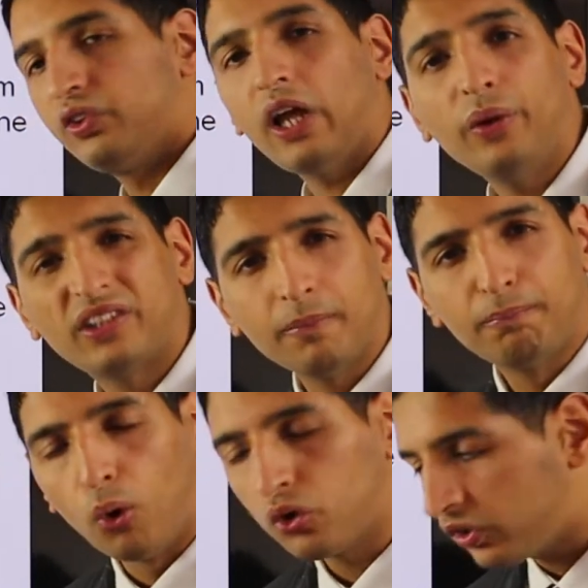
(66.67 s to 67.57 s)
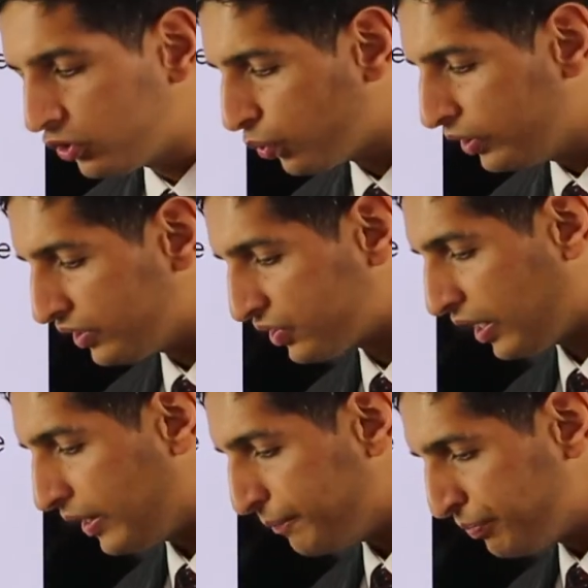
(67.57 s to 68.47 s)
Now it's important to
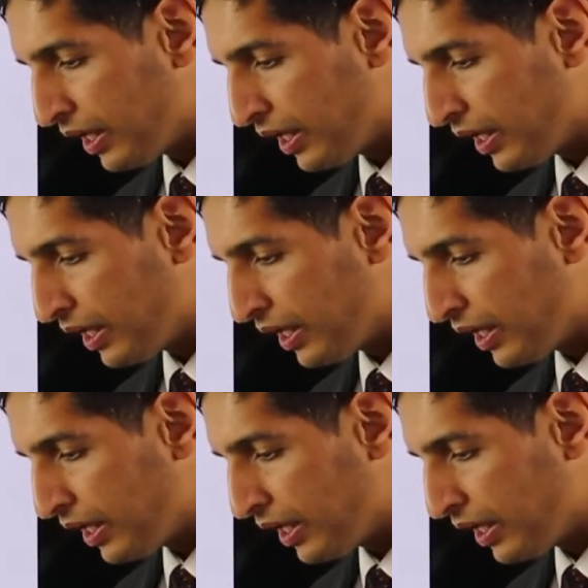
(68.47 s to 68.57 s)
understand